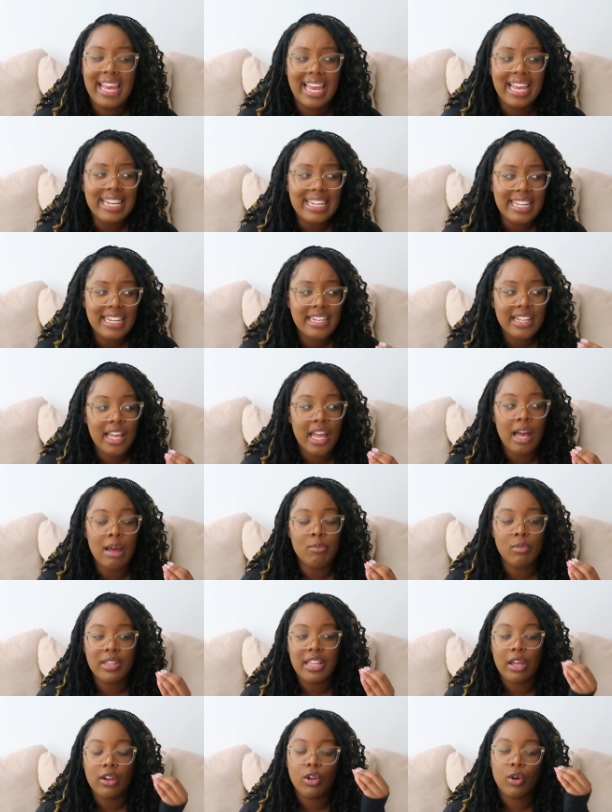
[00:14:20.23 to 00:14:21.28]
it didn't come
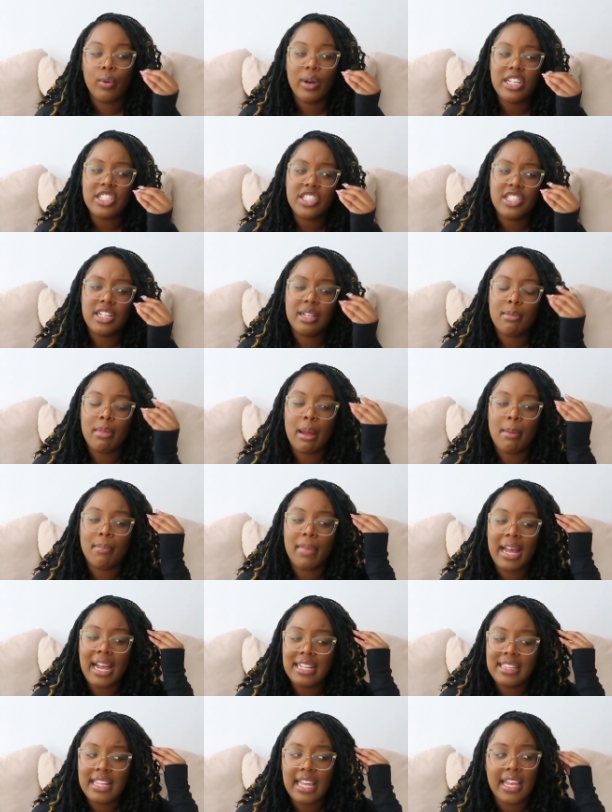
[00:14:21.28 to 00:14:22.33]
without a question in my
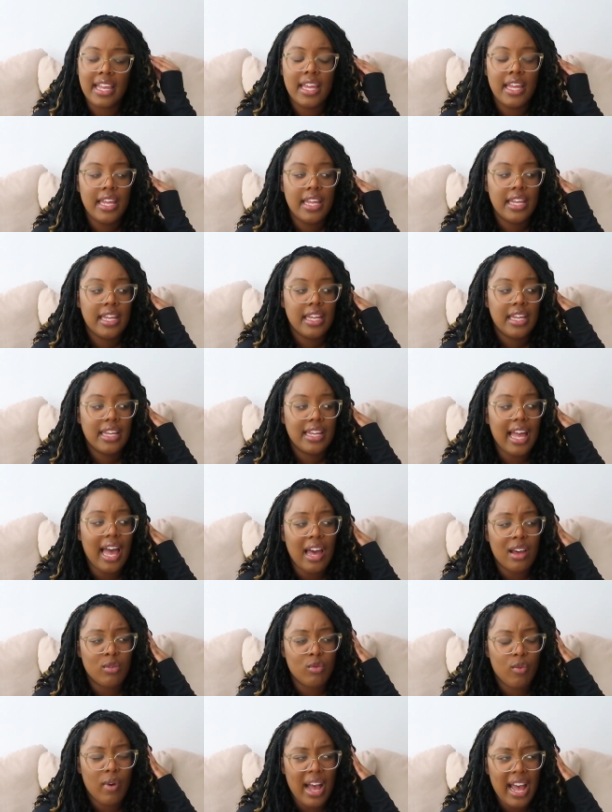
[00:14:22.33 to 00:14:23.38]
mind like
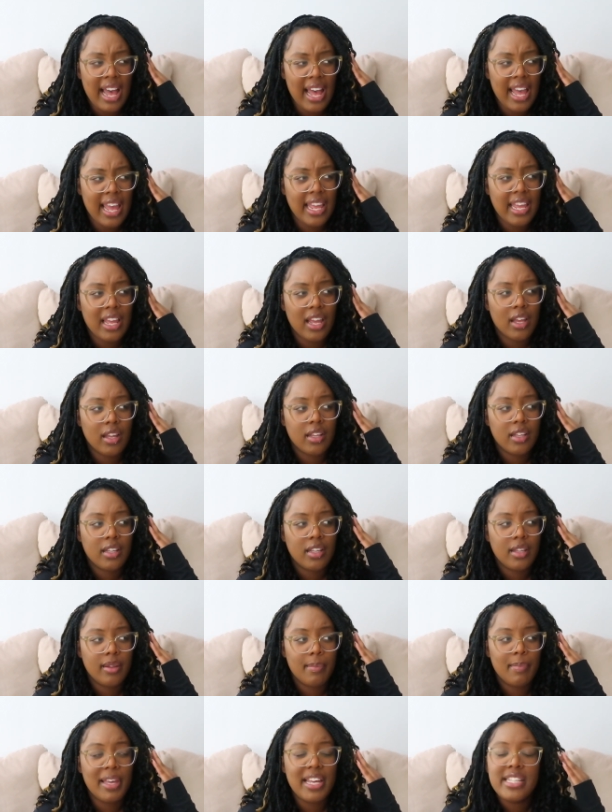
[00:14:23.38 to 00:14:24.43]
god why
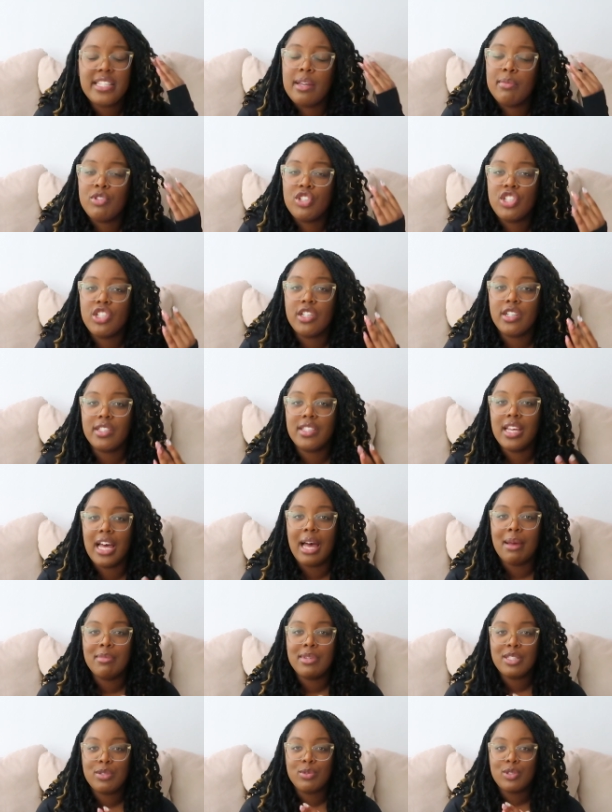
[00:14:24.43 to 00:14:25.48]
because i'm sure
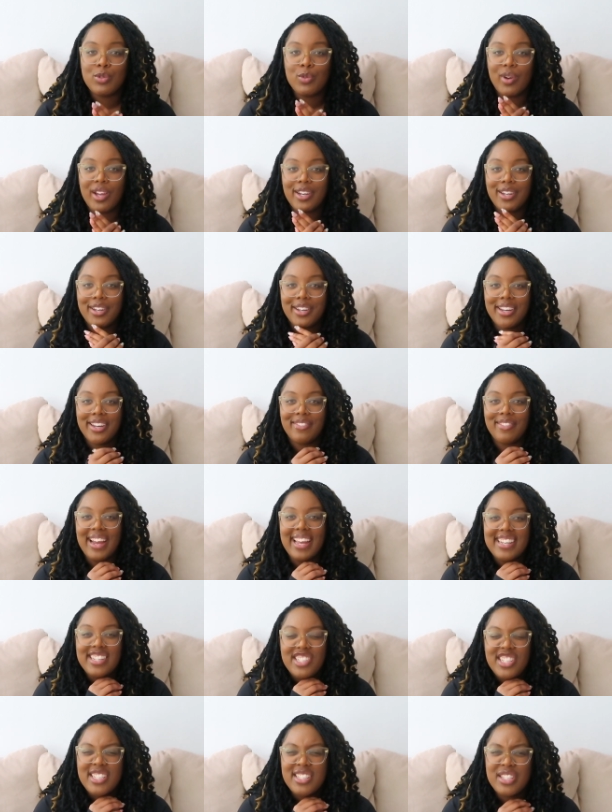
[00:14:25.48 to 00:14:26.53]
thomas was wondering
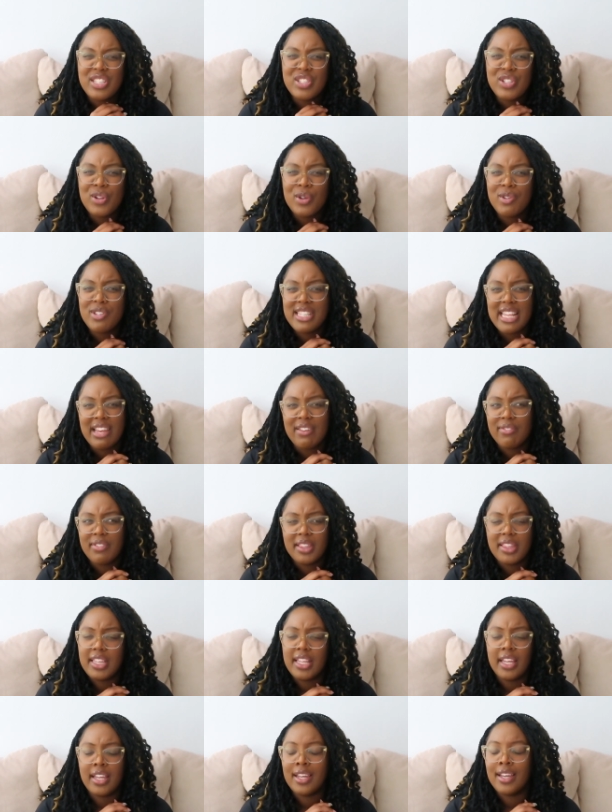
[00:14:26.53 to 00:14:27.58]
right jesus knows
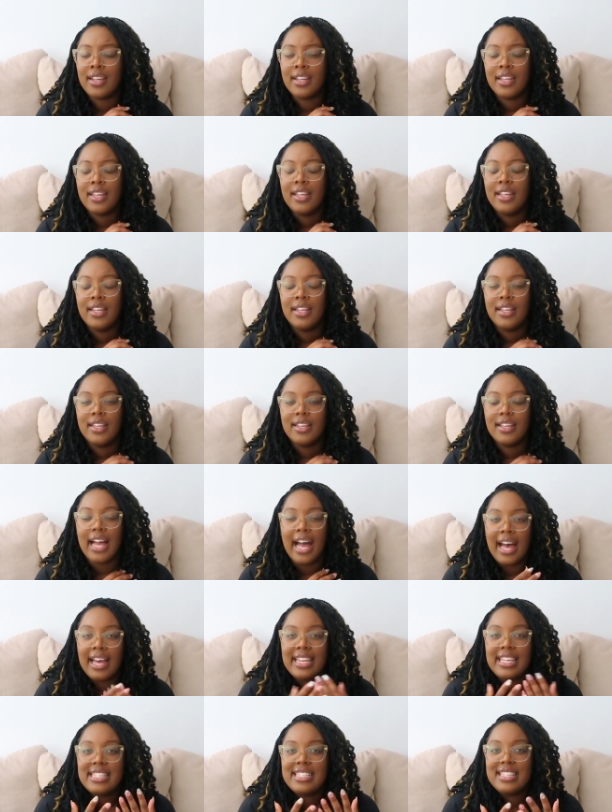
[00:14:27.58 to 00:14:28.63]
everything
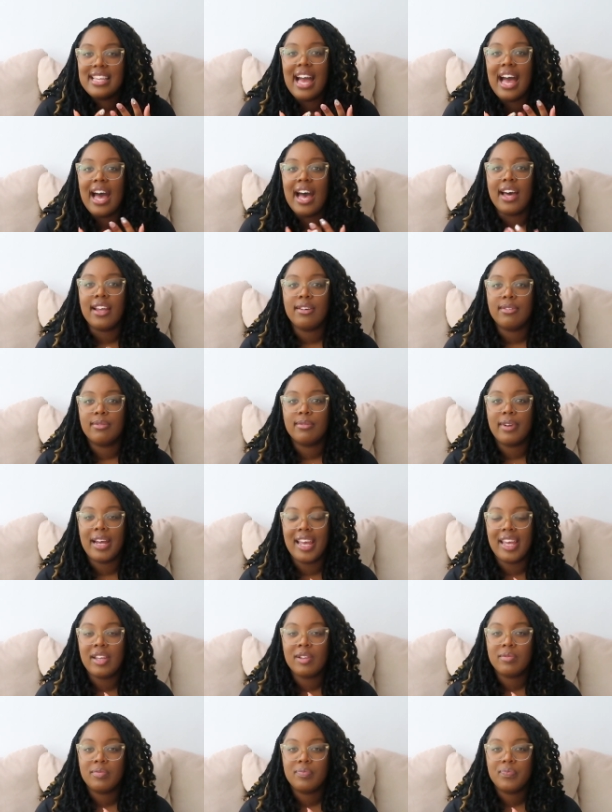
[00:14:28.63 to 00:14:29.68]
god he's god
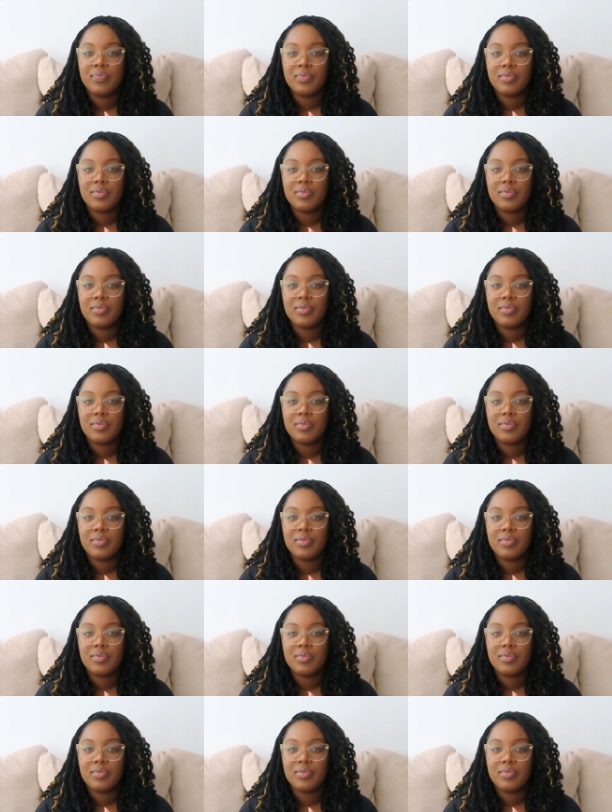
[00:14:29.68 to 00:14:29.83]
right